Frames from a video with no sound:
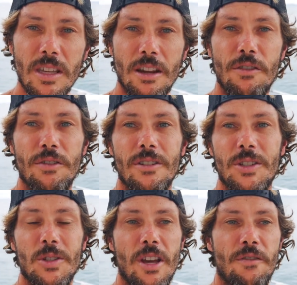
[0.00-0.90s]
careful
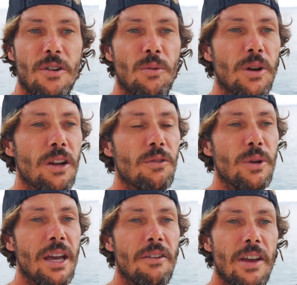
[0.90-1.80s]
on Zephyr. Whenever
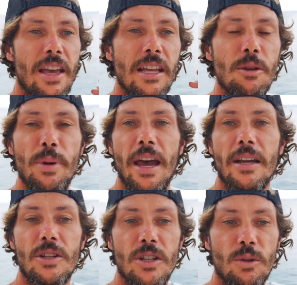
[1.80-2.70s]
we have any
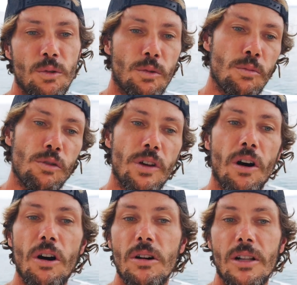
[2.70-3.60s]
packaging, we remove it
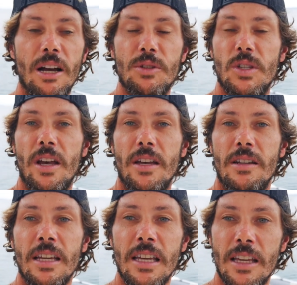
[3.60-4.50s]
all outside